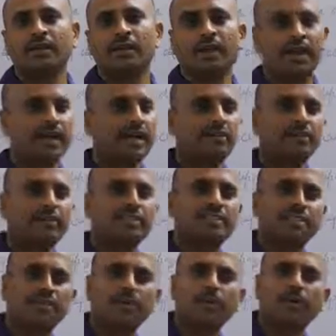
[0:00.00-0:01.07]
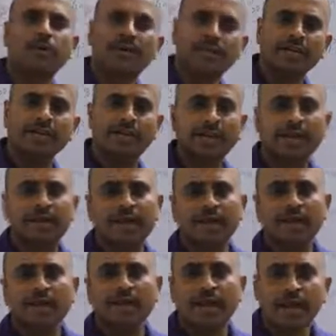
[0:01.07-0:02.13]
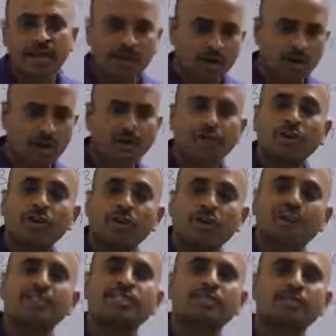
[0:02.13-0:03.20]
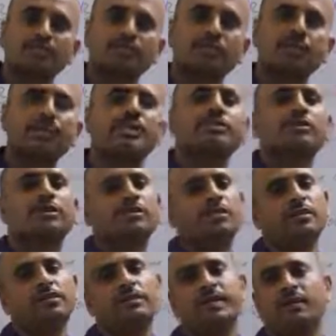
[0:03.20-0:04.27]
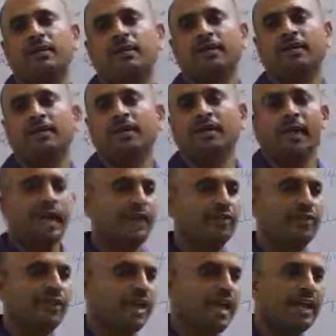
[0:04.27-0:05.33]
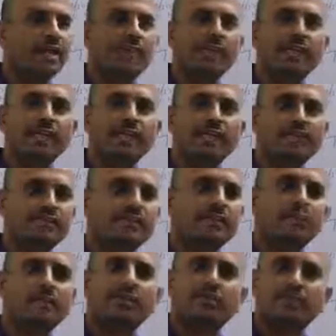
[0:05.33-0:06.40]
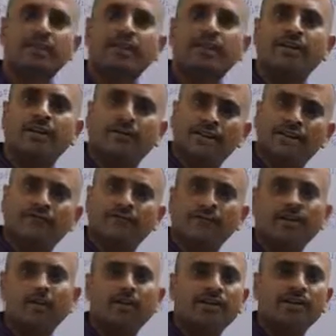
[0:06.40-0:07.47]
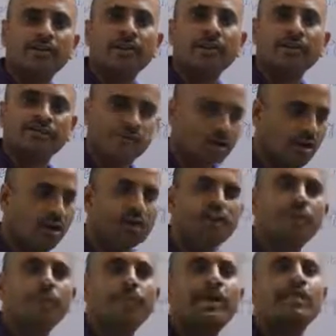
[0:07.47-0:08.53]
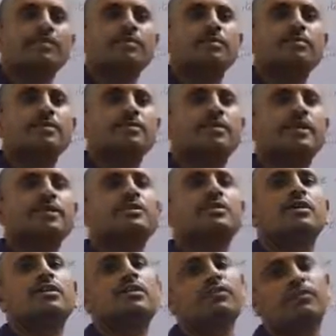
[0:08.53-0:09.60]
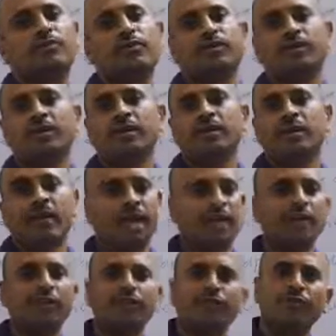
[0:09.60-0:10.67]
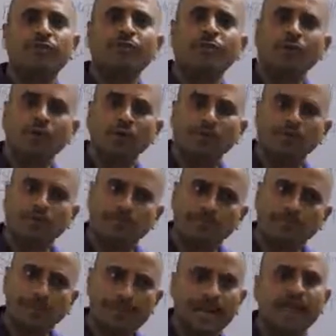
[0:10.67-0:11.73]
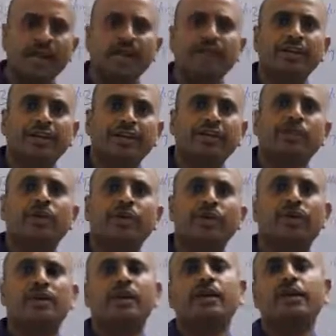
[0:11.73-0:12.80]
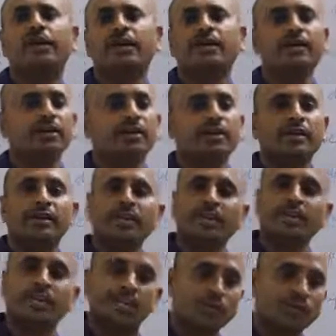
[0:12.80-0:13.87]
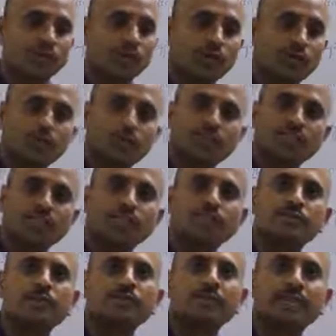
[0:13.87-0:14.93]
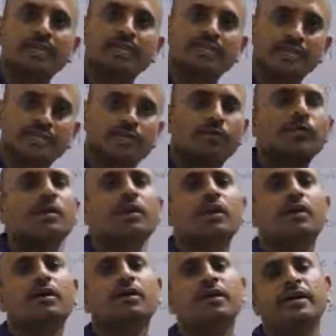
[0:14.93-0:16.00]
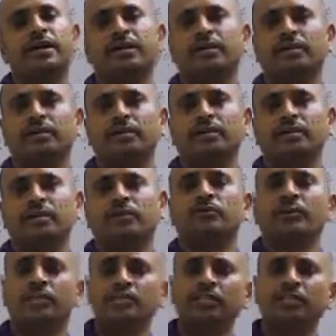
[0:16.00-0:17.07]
And if I sleep on a bed, I will occupy some space on the bed. And if an animal is sat on the floor, it will occupy some space on the floor. And if you grow a plant in your garden, then it will grow some space in your garden. So in